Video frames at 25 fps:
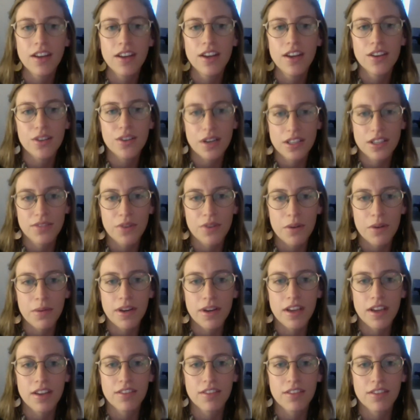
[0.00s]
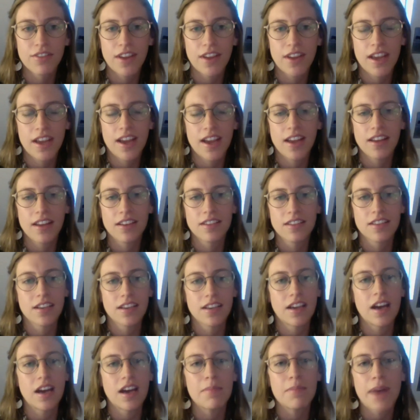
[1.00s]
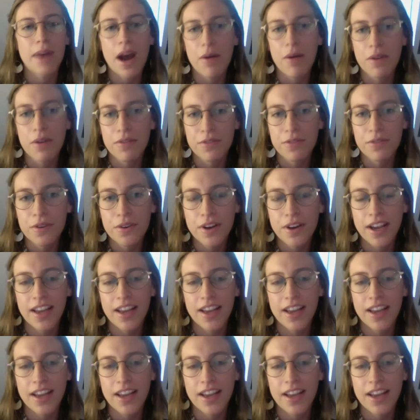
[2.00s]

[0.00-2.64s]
transformative and powerful.